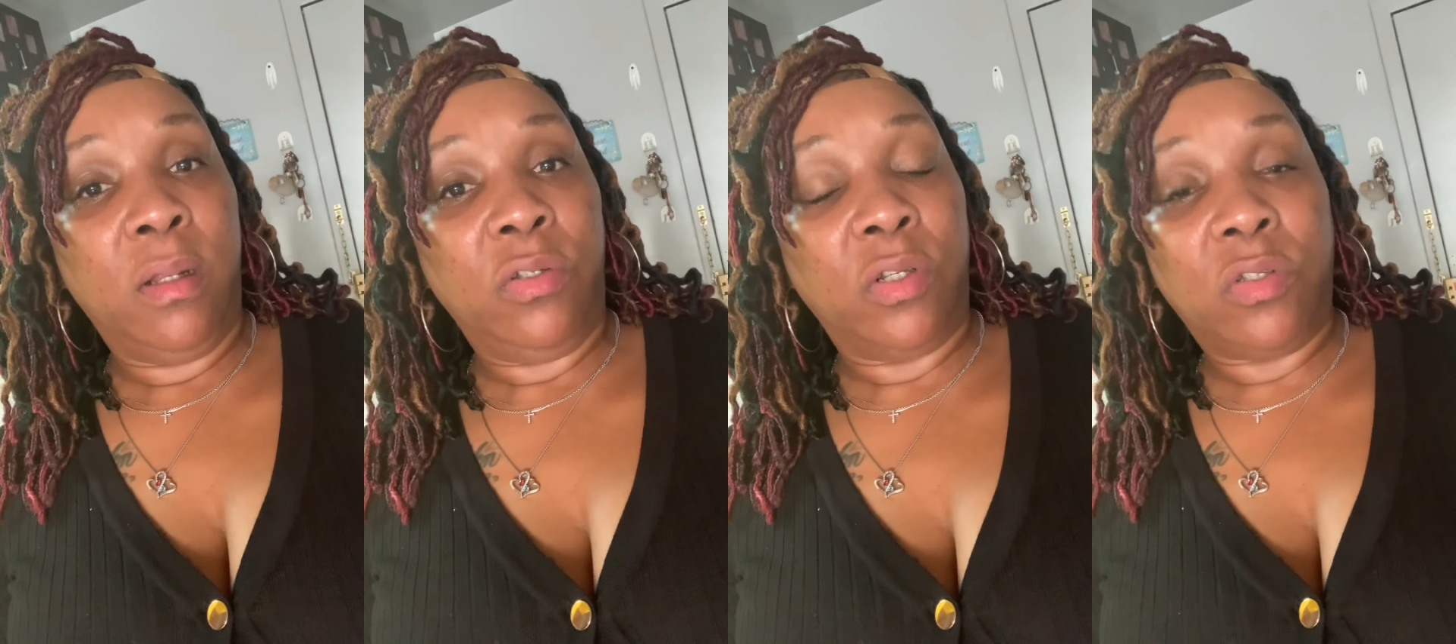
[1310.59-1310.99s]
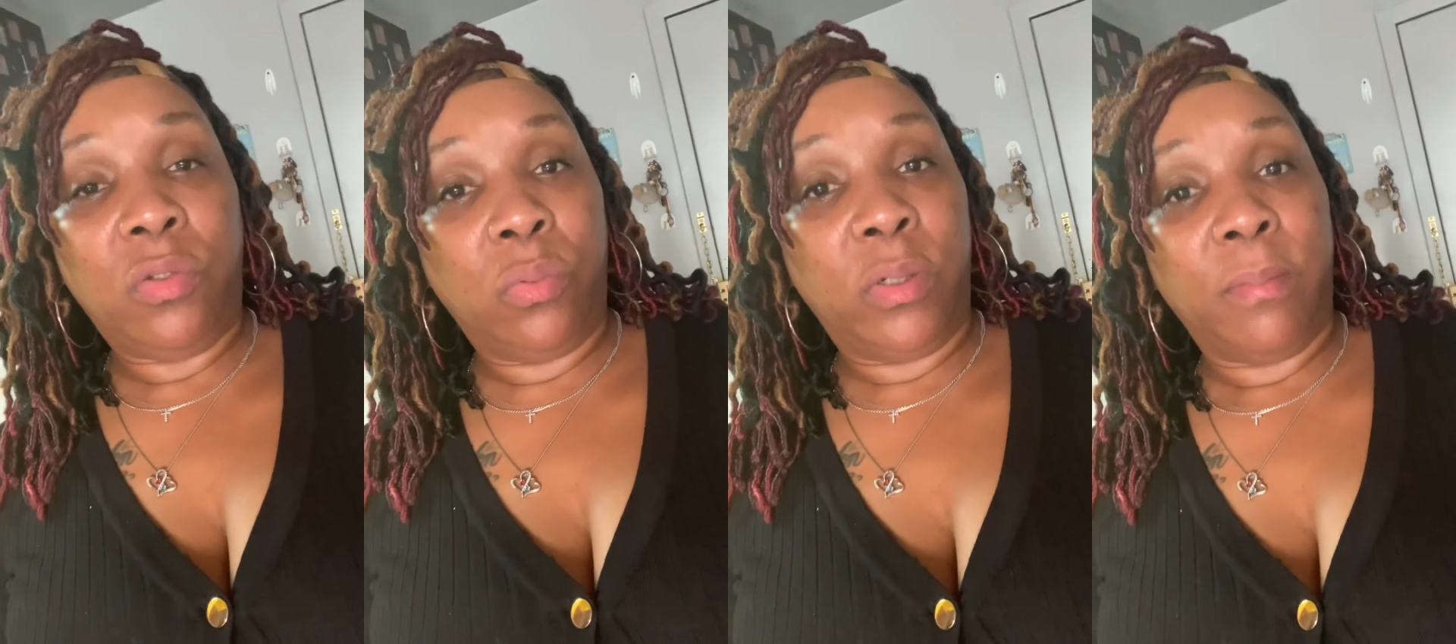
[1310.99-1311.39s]
Just
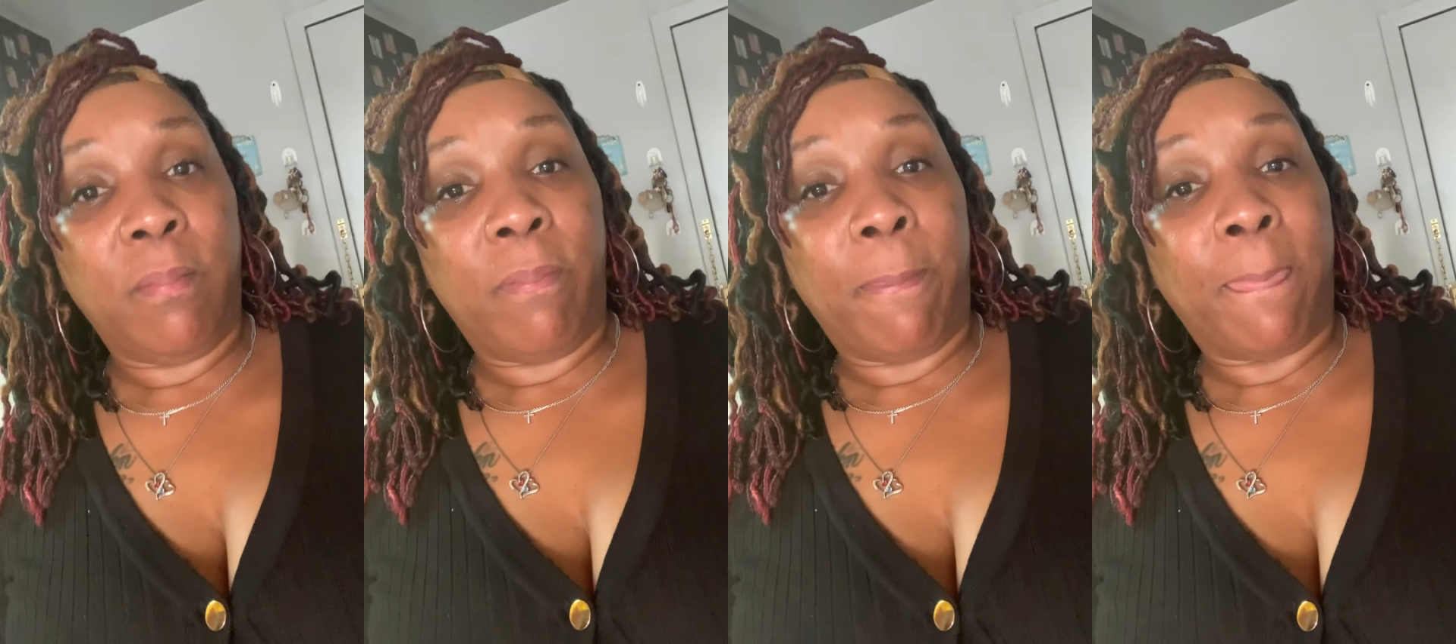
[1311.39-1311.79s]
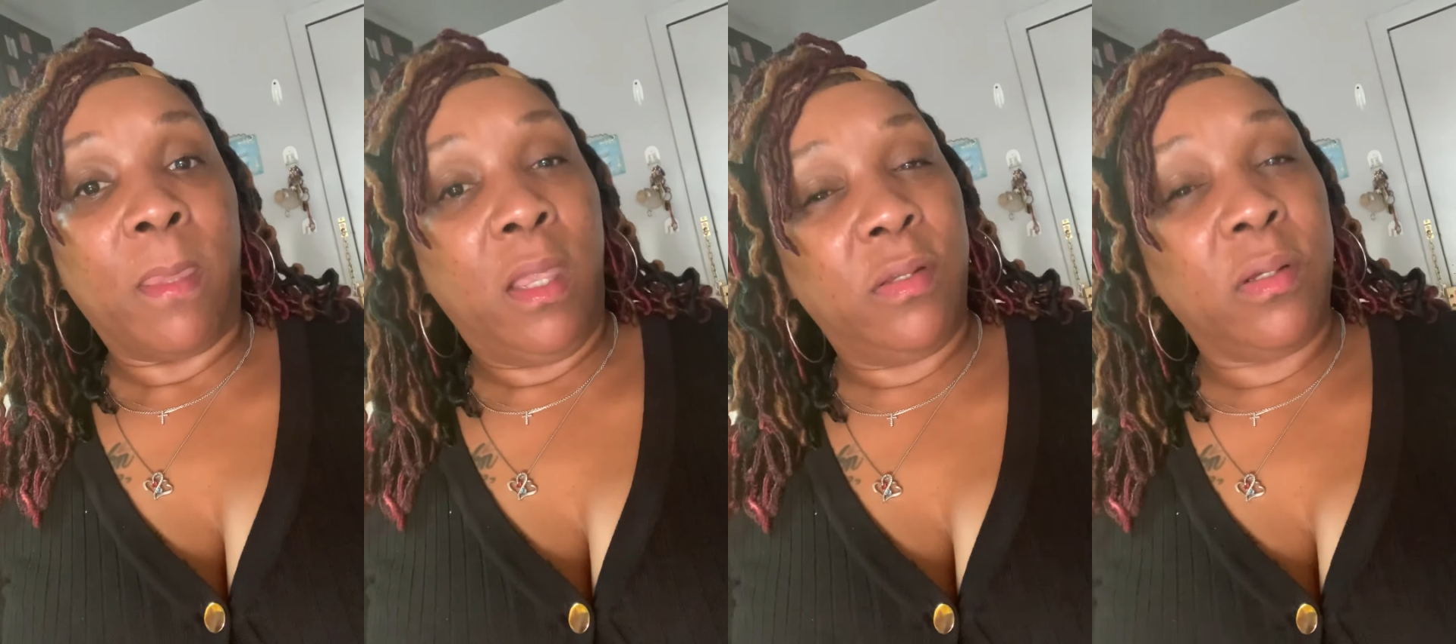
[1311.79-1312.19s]
do it.
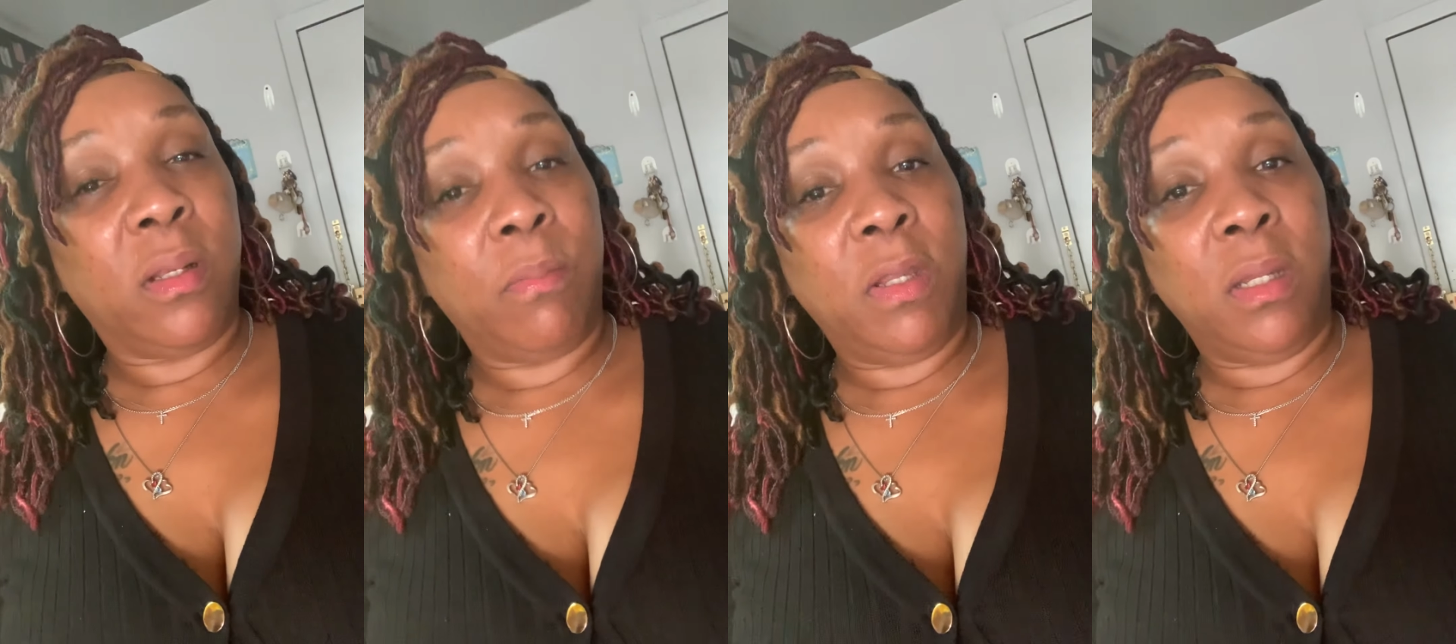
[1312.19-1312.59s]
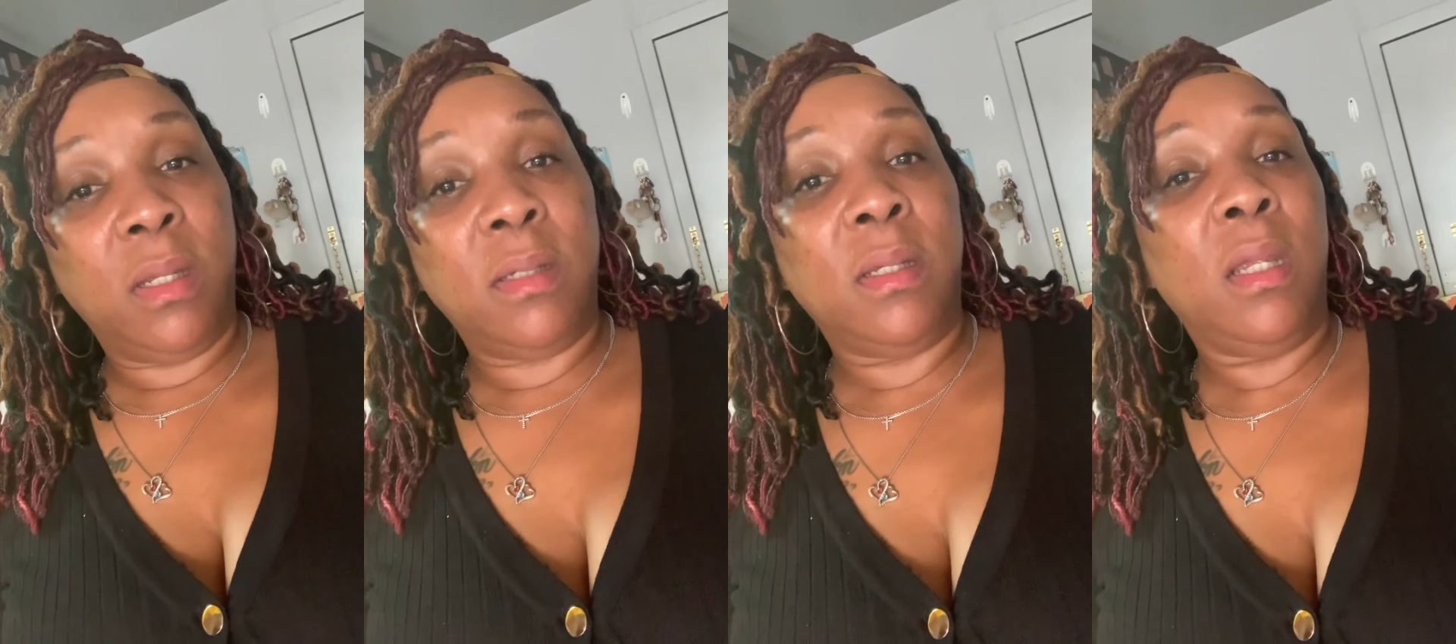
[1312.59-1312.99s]
Is it going to be
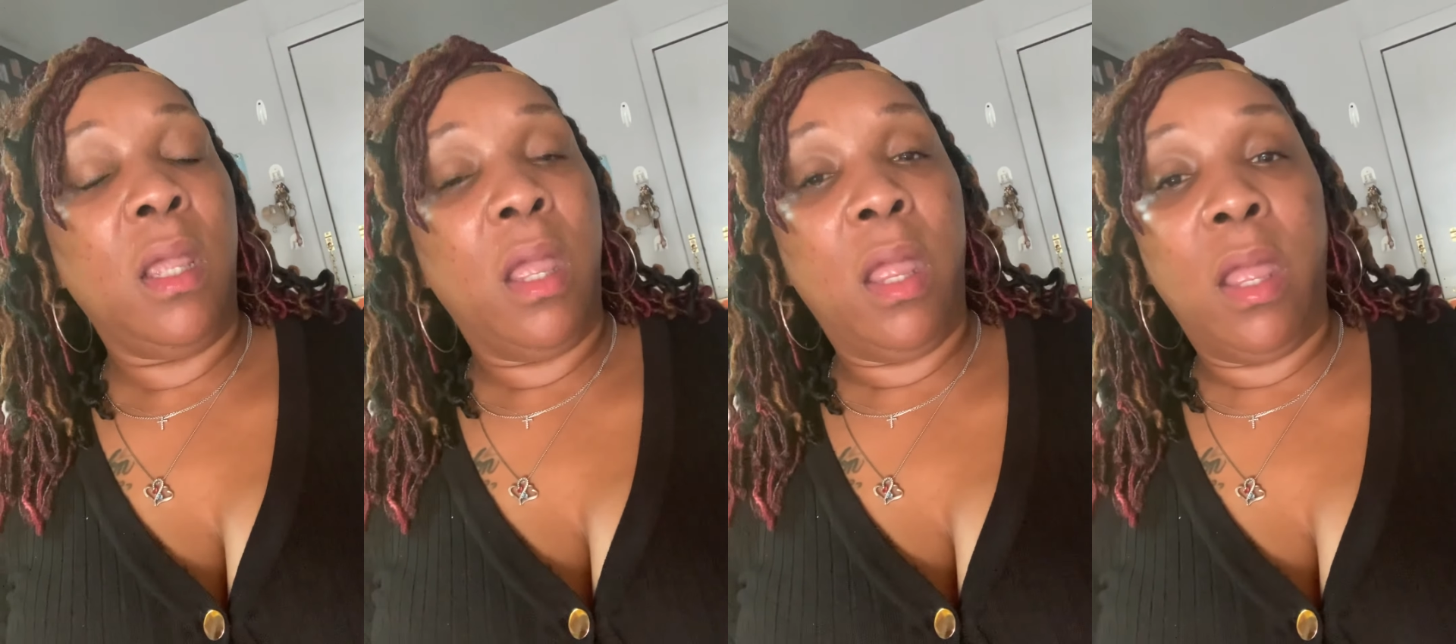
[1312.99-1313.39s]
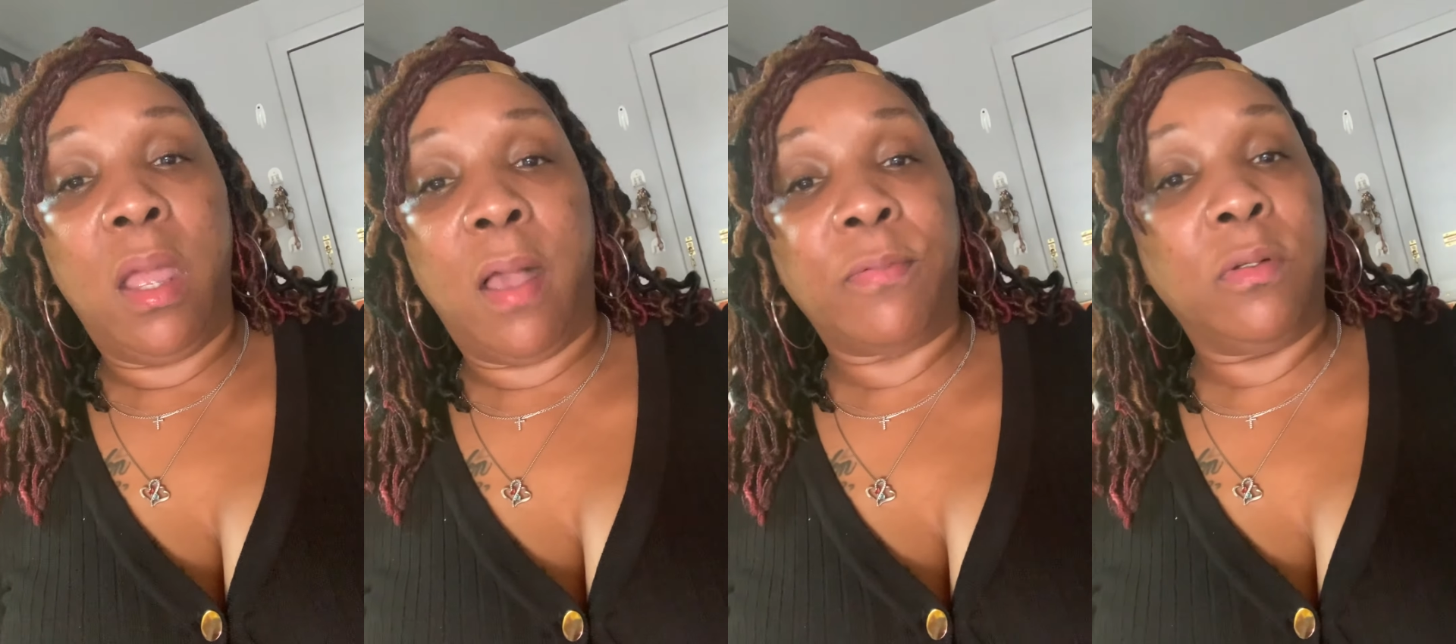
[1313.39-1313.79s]
easy?
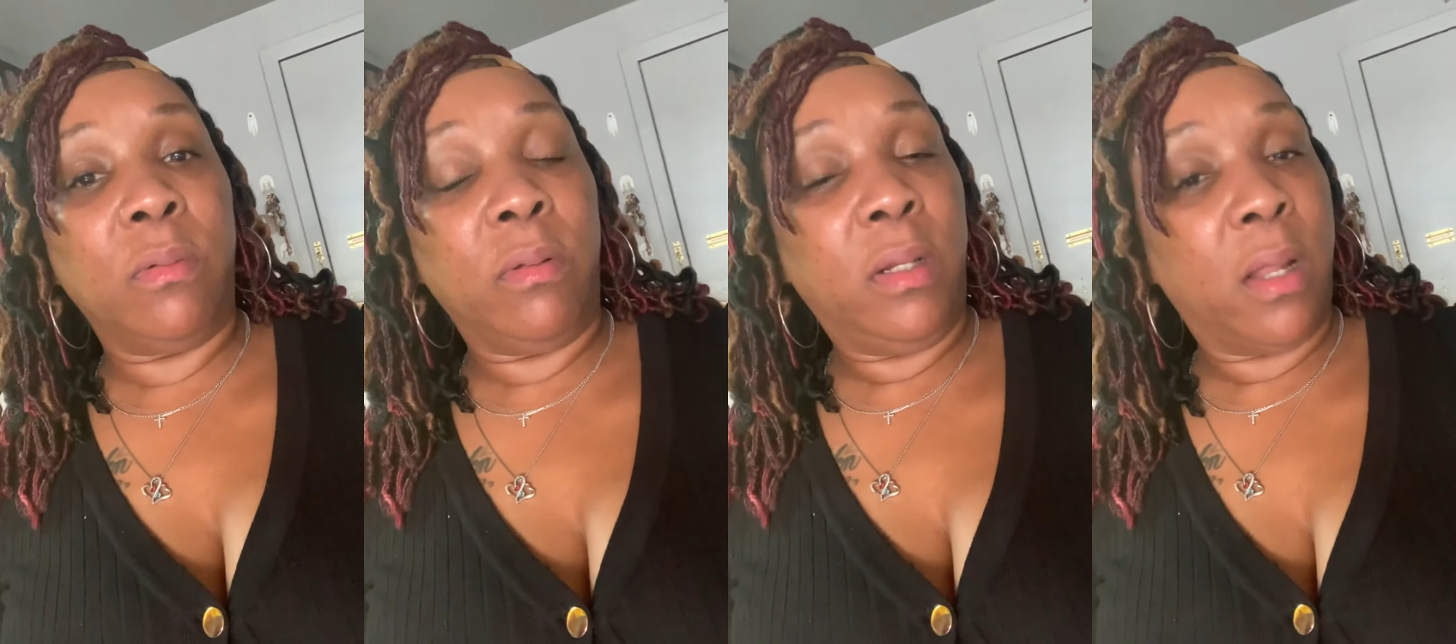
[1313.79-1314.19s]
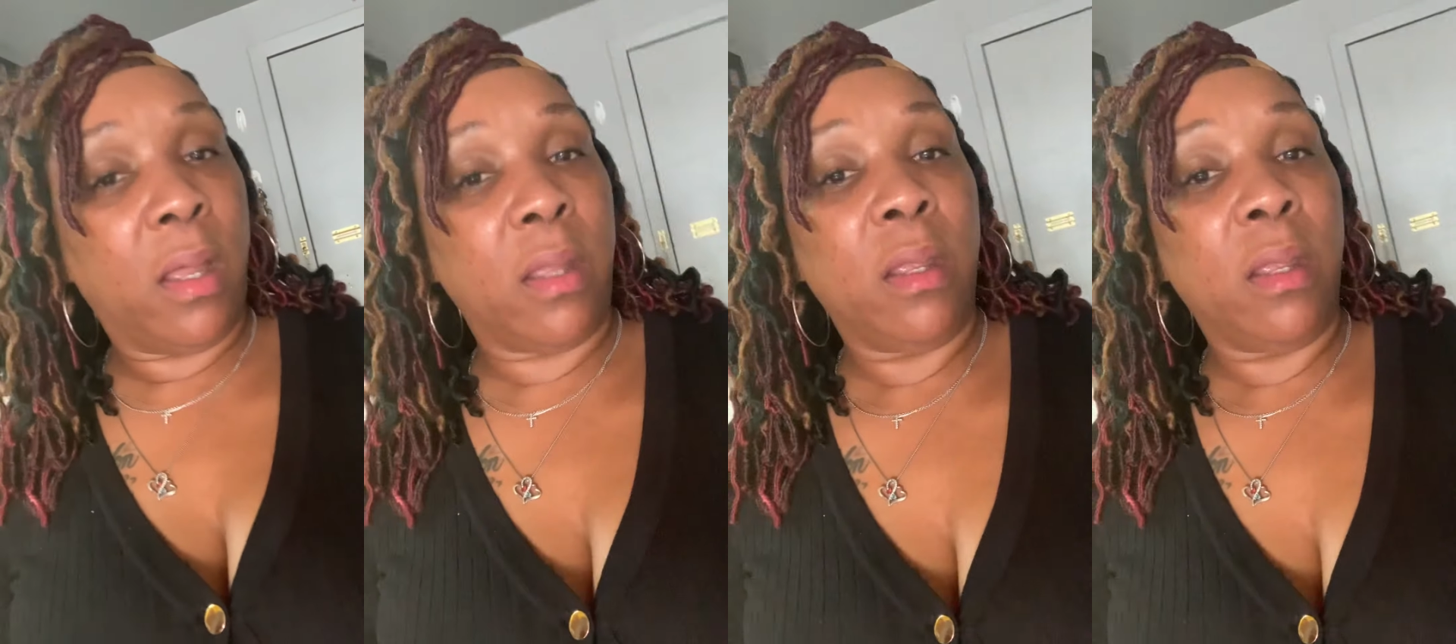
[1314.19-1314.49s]
Absolutely not.